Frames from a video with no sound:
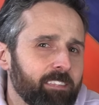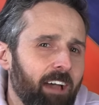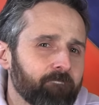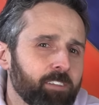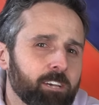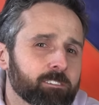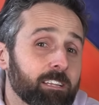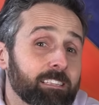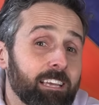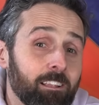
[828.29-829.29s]
and that feels
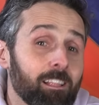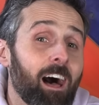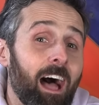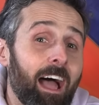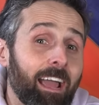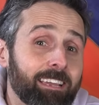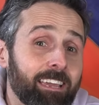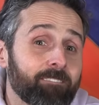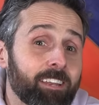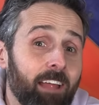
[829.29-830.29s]
a little high
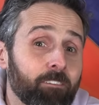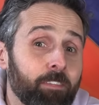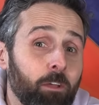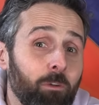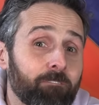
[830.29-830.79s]
given everything